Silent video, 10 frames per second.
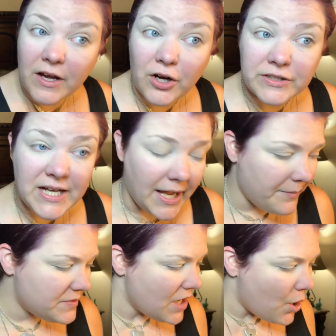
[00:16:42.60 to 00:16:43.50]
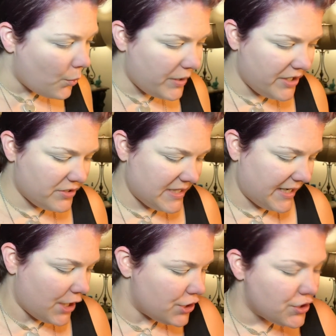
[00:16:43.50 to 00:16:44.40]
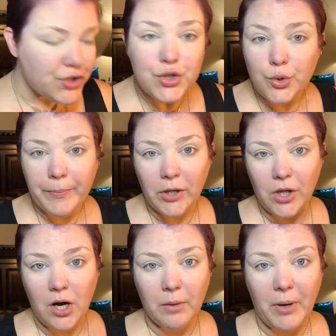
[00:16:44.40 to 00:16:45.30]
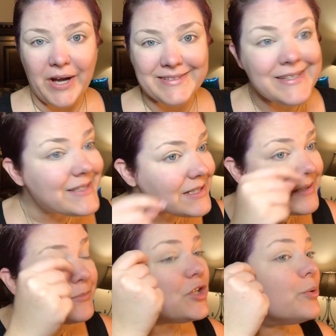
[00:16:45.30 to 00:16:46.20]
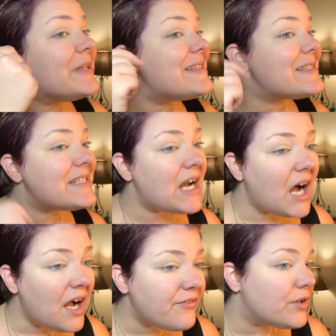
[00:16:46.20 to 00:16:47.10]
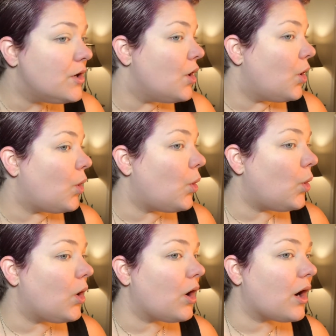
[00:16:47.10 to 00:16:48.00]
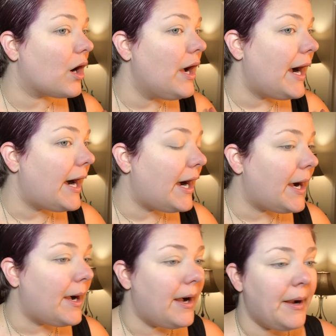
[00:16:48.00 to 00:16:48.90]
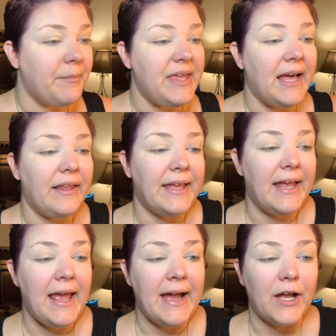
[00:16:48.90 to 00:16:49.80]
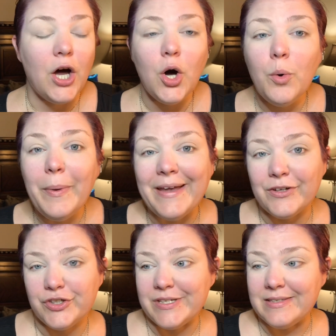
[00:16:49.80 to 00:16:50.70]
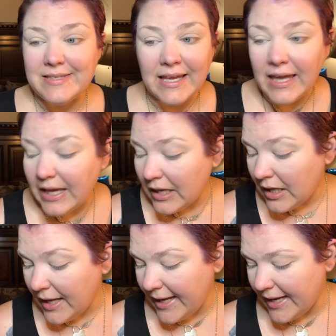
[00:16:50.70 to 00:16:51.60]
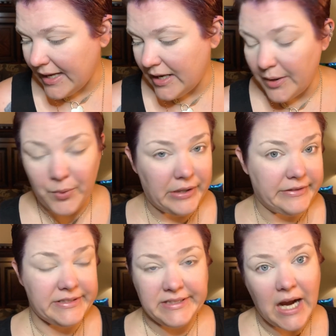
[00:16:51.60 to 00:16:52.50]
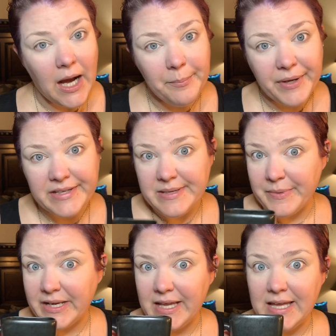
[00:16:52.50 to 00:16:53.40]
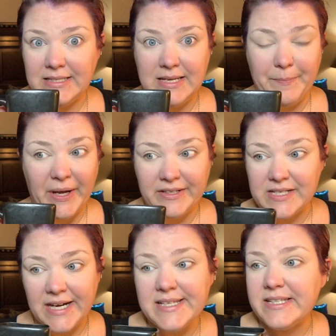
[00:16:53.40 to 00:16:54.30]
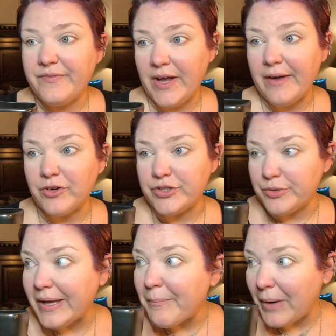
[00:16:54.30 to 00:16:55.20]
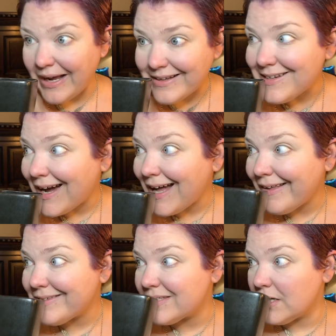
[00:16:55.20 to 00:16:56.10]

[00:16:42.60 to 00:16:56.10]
are times when there's like super long pauses because I'm doing stuff, or I'm yelling at Echo because she's singing and I want her to stop because I'm gonna get demonetized if I ever do get monetized.